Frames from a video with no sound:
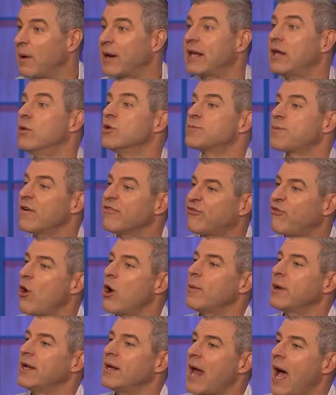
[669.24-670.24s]
But he was
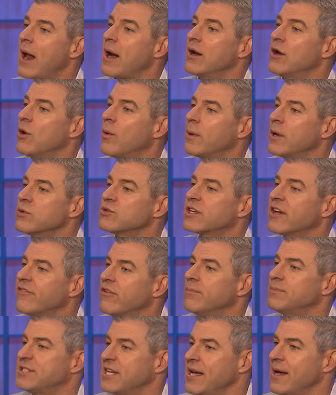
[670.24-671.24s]
performing, and nobody was
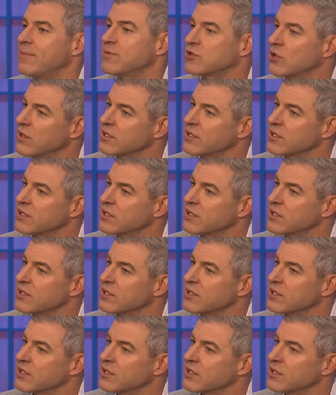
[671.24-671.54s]
giving him tips.